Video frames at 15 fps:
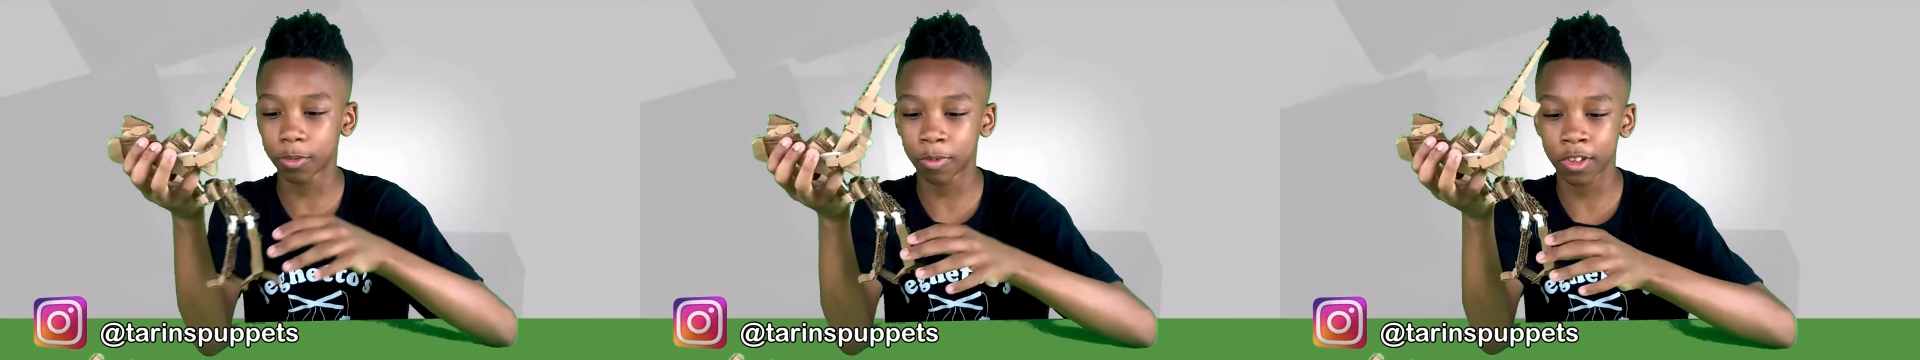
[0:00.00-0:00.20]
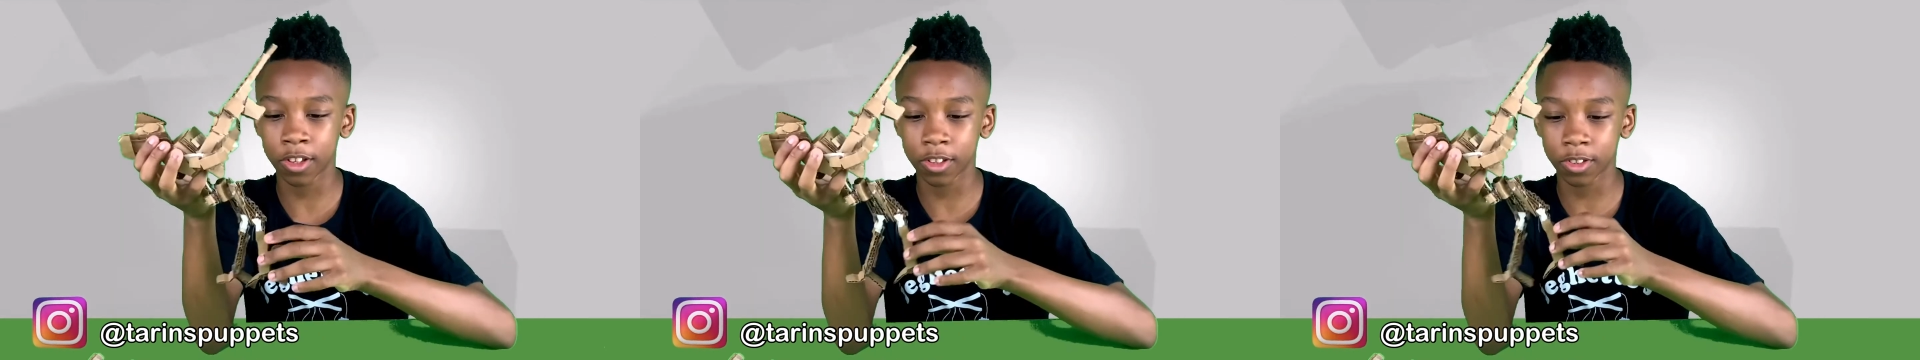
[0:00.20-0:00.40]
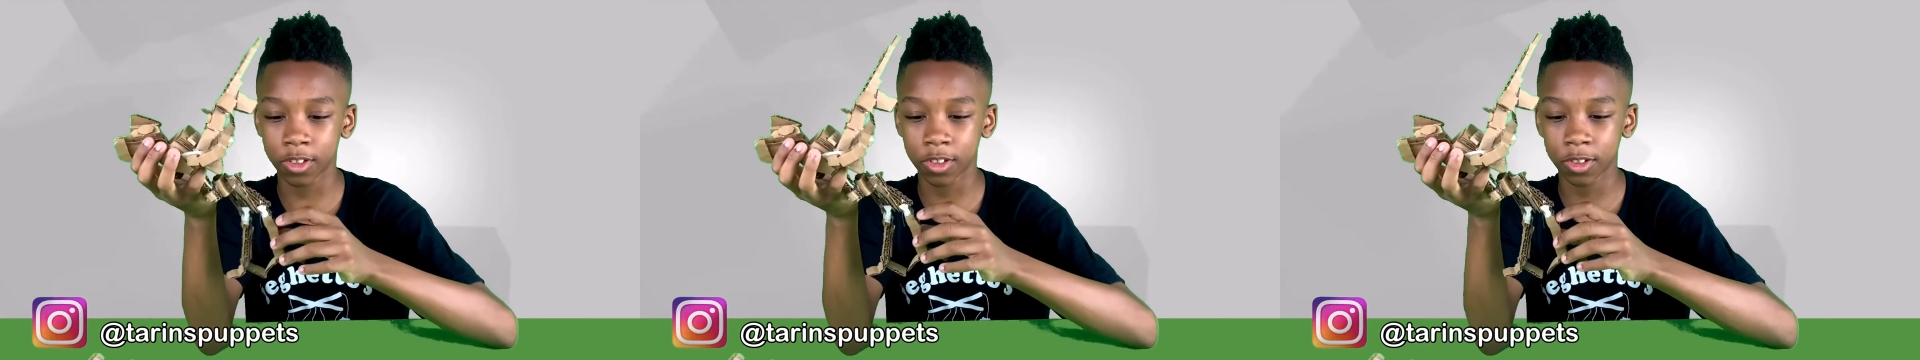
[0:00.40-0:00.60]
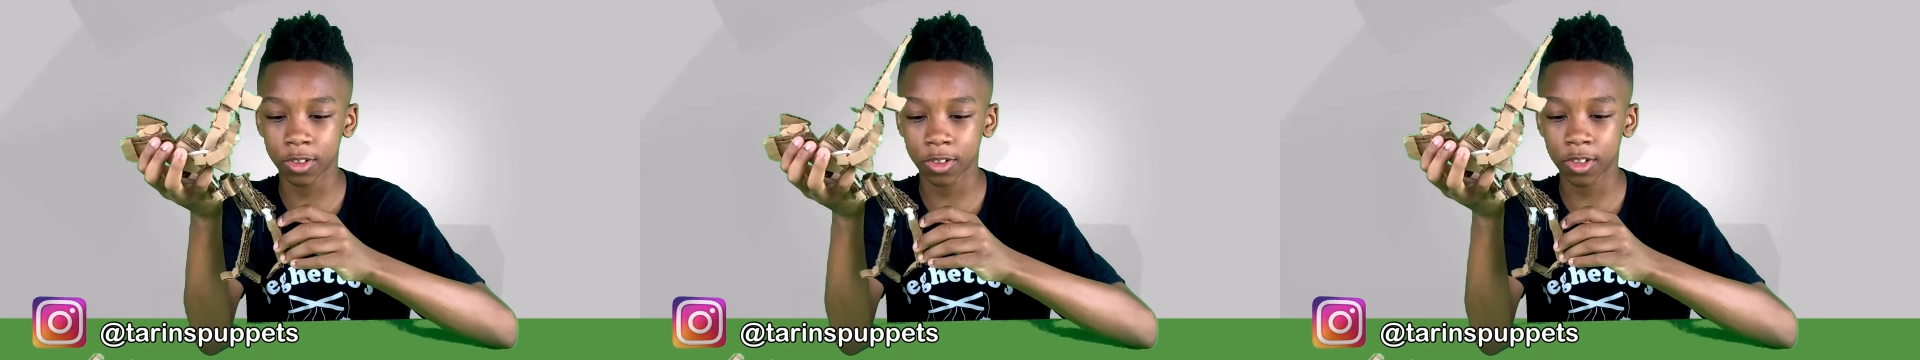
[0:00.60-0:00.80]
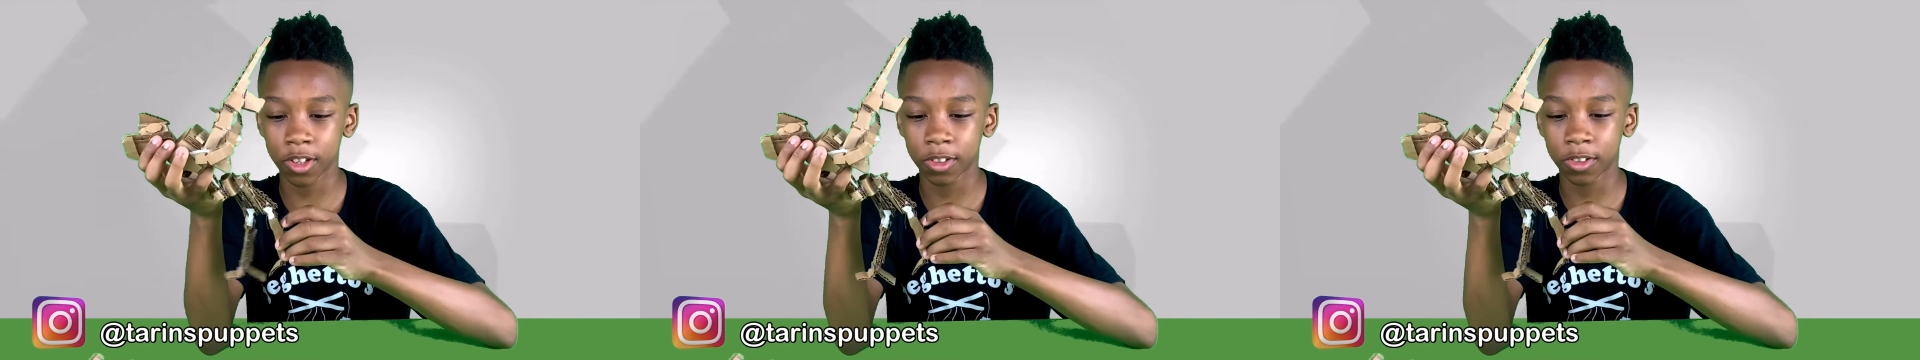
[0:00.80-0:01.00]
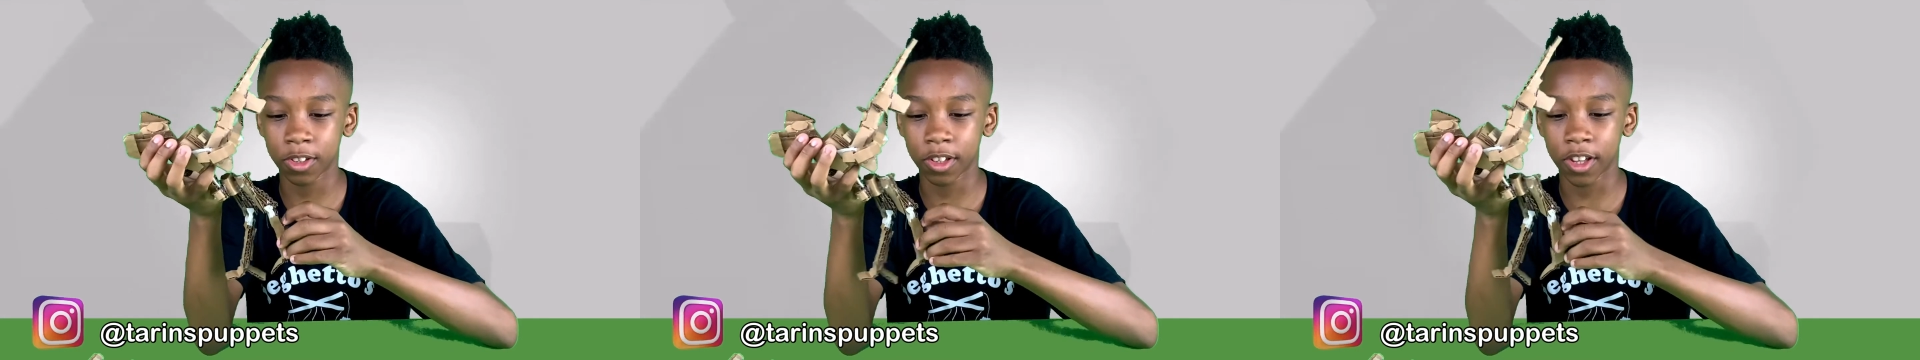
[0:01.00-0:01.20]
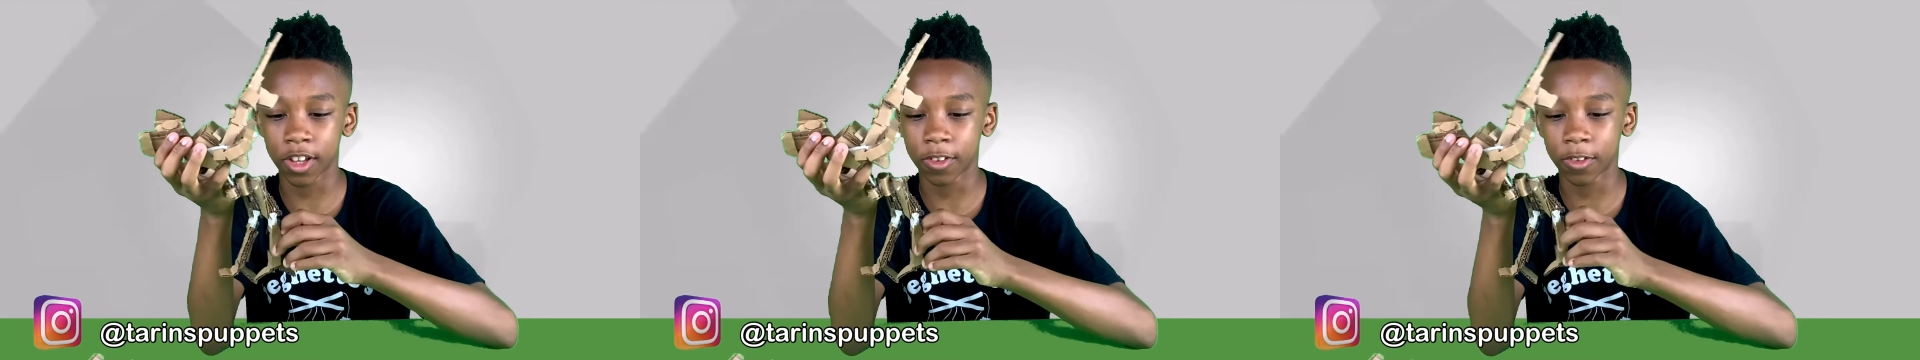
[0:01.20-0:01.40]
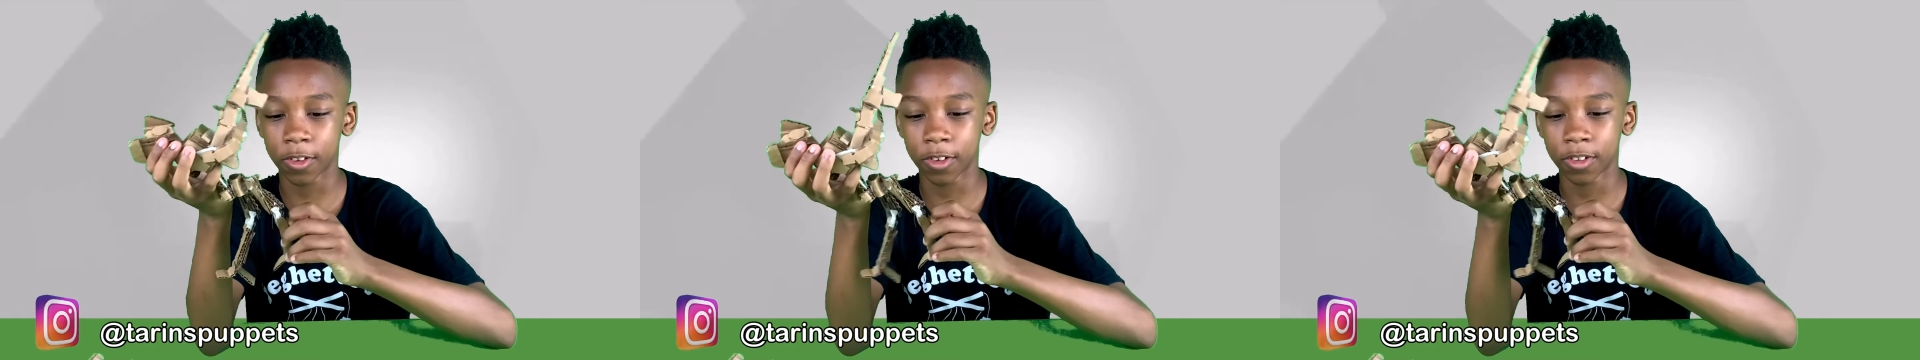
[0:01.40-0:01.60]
because it sticks together.